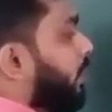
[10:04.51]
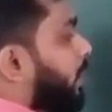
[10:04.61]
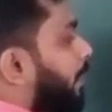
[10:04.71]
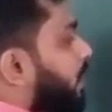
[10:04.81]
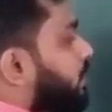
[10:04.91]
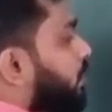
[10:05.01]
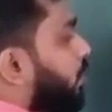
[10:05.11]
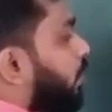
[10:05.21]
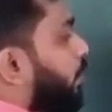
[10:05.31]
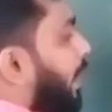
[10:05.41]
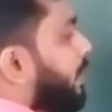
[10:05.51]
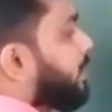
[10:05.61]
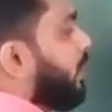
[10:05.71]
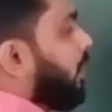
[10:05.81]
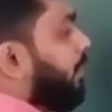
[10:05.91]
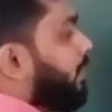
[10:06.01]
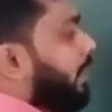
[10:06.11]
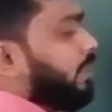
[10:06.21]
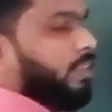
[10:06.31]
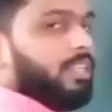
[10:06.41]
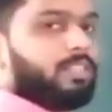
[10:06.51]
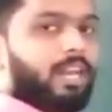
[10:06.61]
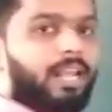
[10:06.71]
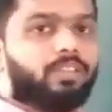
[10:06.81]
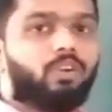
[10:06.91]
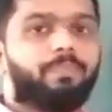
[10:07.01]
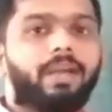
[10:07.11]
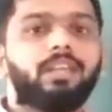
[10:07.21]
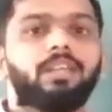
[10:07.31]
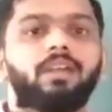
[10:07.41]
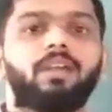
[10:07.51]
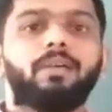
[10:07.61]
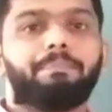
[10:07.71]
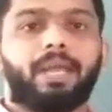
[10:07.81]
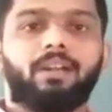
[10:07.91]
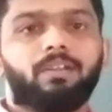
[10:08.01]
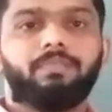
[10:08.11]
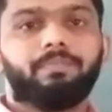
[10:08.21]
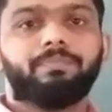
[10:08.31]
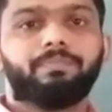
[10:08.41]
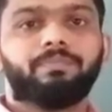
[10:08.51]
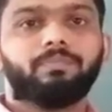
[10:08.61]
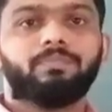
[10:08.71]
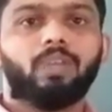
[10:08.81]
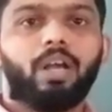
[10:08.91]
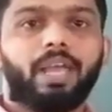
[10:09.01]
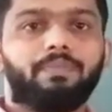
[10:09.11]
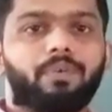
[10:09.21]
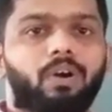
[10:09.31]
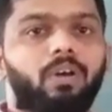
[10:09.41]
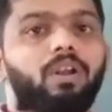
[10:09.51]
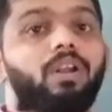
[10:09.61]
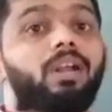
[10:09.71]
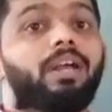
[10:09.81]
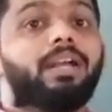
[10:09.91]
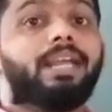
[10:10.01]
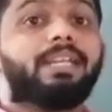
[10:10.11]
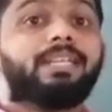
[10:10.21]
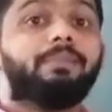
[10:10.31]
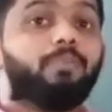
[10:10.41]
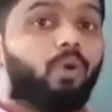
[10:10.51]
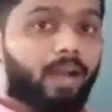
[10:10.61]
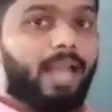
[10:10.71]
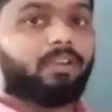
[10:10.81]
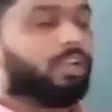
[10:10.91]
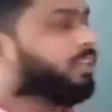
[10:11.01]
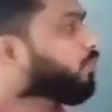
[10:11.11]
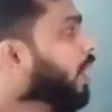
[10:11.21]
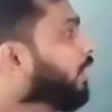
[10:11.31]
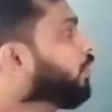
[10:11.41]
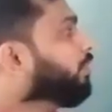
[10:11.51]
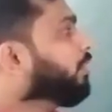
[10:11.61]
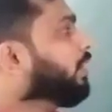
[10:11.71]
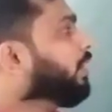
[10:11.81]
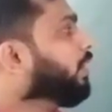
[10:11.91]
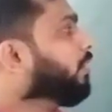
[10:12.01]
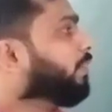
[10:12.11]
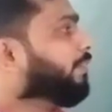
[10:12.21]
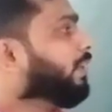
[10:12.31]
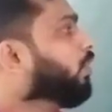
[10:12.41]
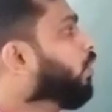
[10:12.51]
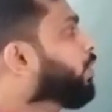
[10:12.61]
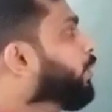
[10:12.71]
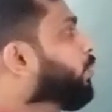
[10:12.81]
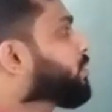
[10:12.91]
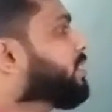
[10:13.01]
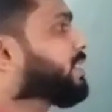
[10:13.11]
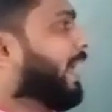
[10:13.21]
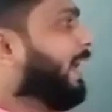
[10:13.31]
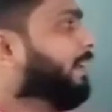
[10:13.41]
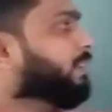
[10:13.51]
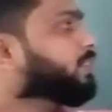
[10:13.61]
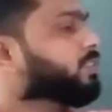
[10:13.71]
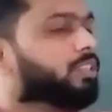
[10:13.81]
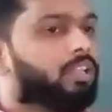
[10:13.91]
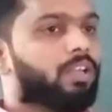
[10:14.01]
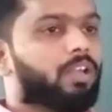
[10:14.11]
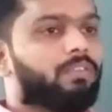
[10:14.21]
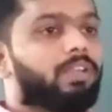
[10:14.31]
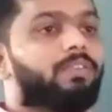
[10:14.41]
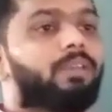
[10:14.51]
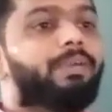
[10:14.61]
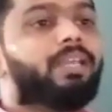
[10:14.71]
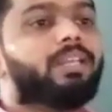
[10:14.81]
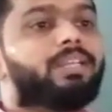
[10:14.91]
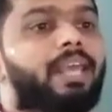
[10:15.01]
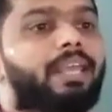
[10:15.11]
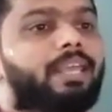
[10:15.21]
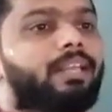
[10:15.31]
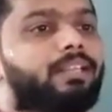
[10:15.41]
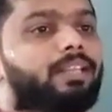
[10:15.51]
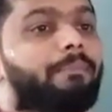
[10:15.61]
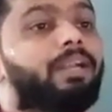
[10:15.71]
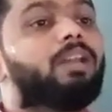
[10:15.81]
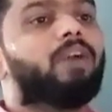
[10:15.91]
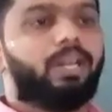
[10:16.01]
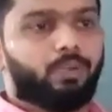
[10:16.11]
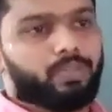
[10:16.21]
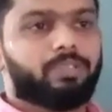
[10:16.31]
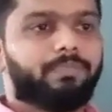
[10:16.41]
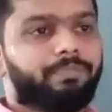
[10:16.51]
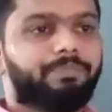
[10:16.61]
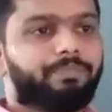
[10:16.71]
That means 5 centimeter is the length of my pen. Okay, for getting more accurate value, we will not use this ends. We will be taking the middle values.